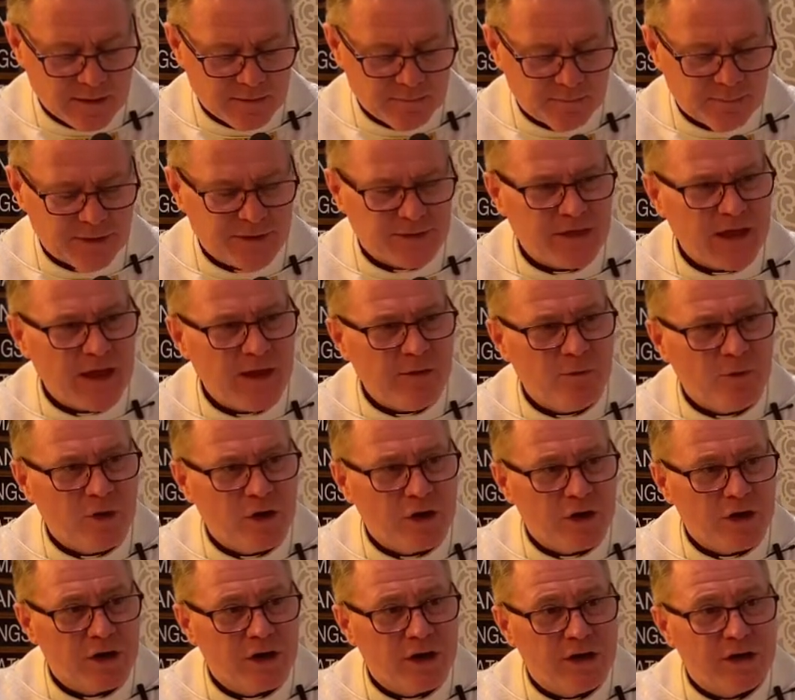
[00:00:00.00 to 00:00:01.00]
But they
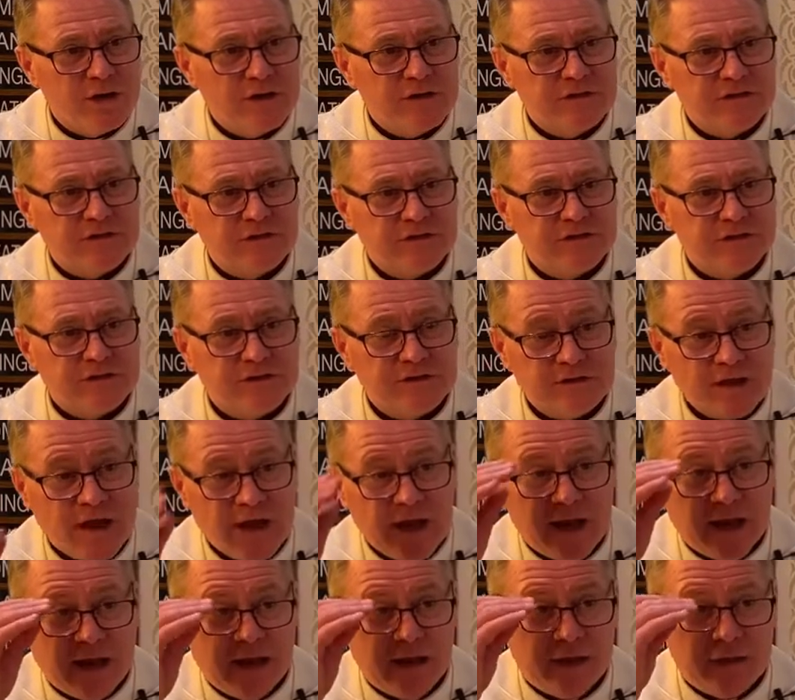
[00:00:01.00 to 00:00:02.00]
were
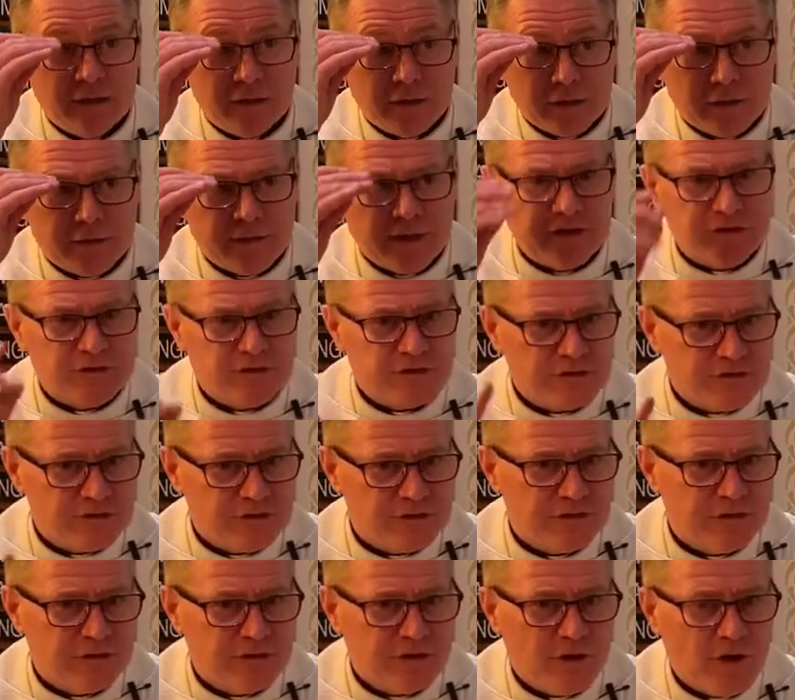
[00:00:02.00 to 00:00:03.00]
sustained, they just
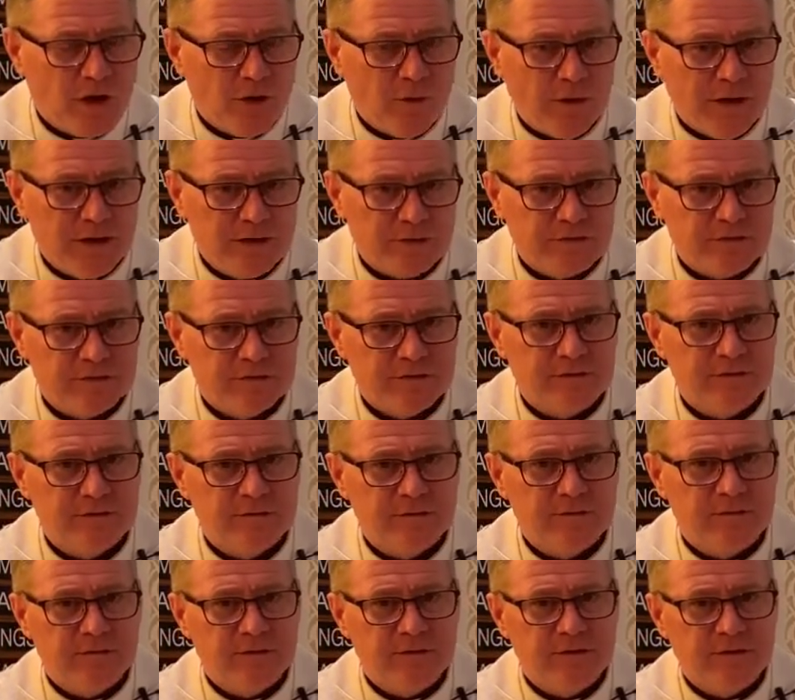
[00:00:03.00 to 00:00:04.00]
didn't know it,
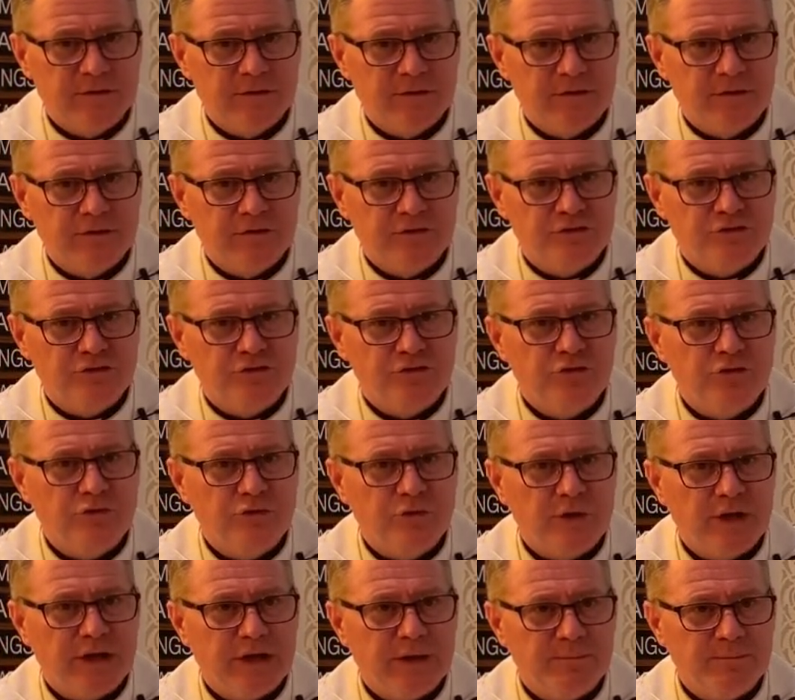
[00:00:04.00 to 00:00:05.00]

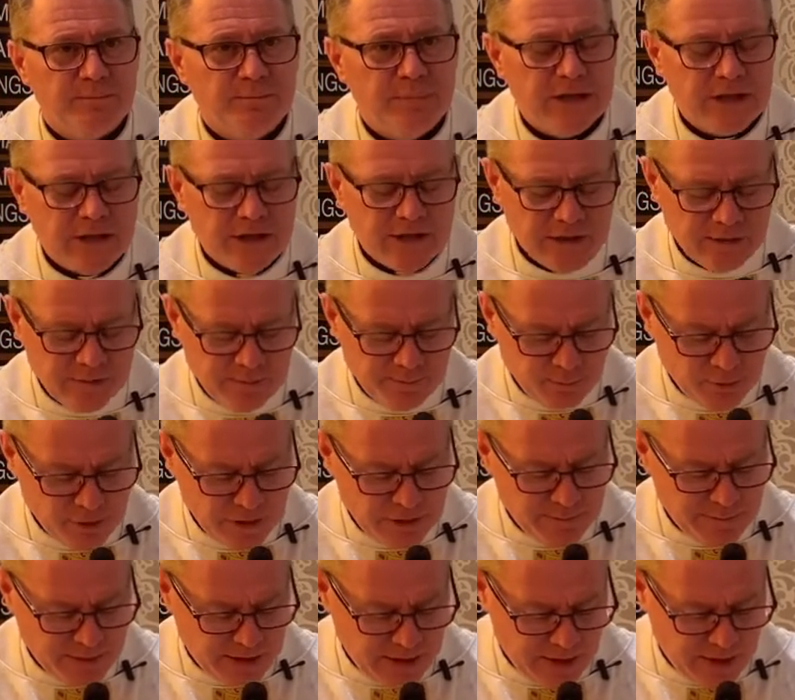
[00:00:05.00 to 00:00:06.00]
to be
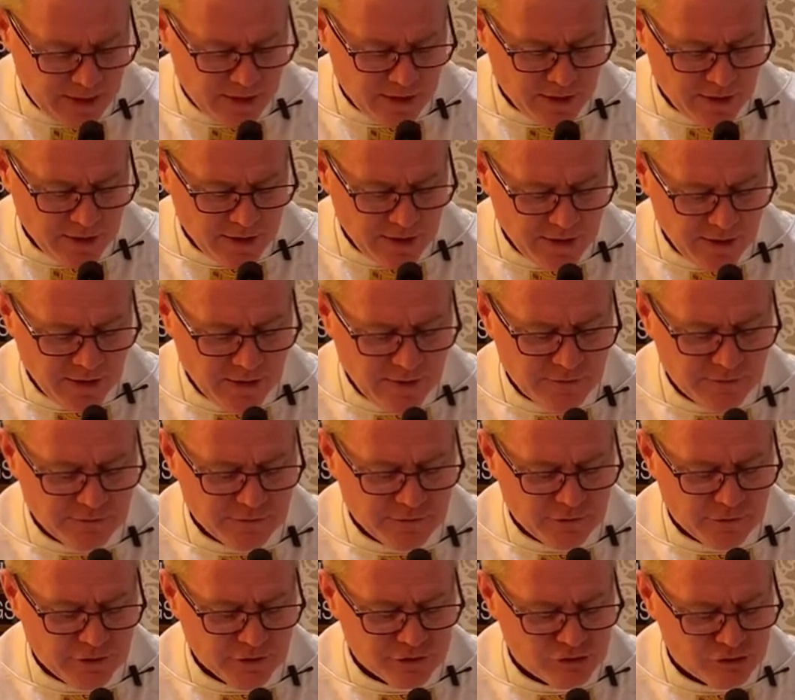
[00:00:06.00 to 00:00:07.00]
prepared for
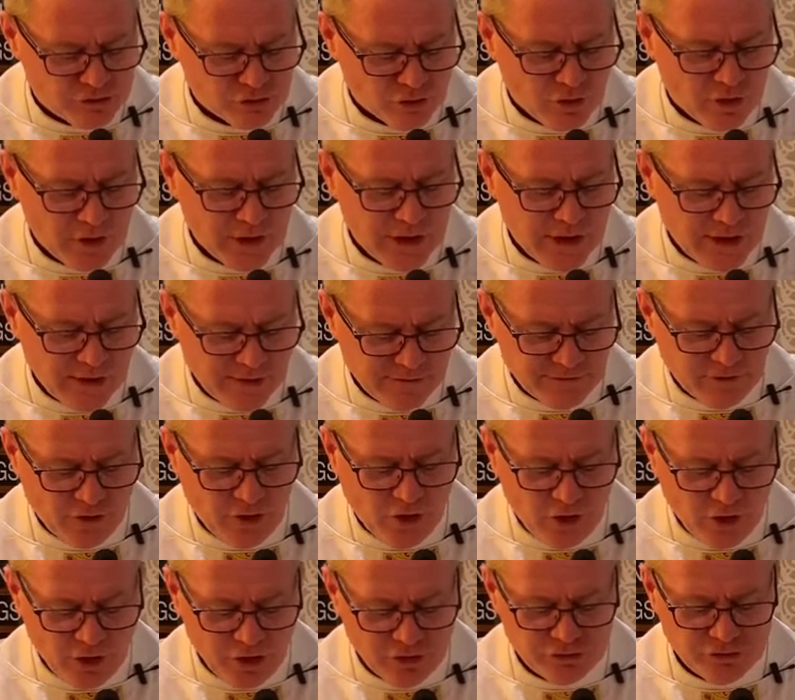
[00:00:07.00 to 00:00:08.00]
the joy of
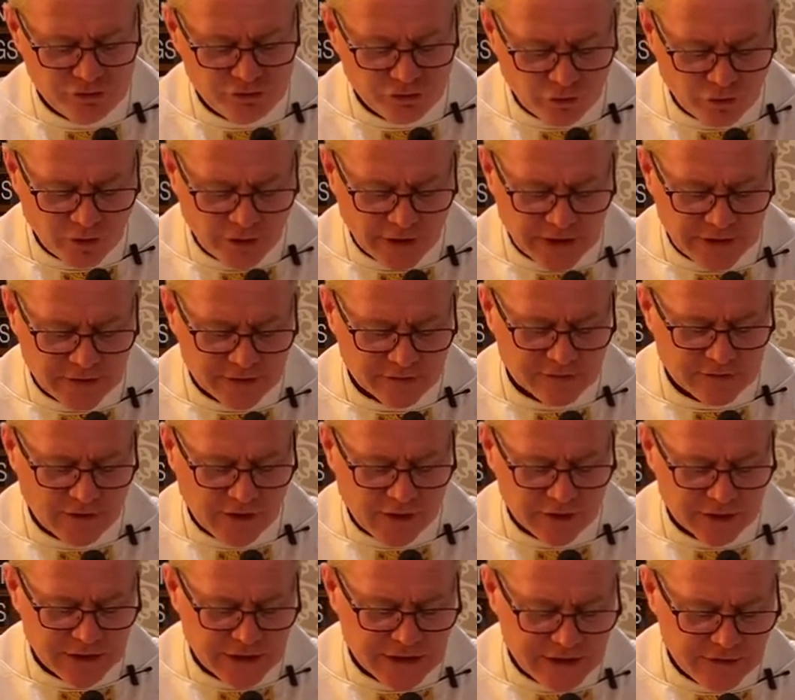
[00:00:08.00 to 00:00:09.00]
all joys
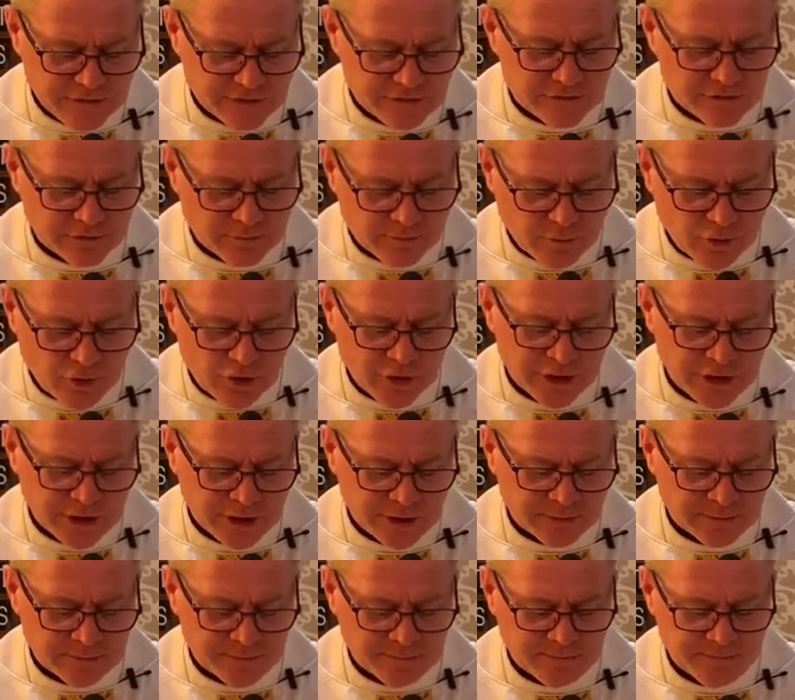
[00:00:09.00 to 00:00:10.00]
on Easter
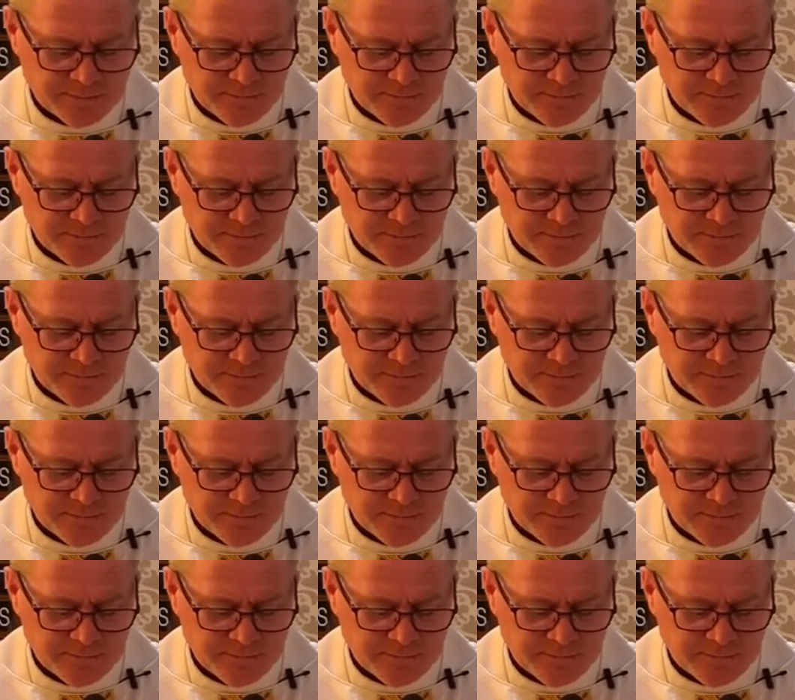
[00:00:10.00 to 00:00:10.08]
morning.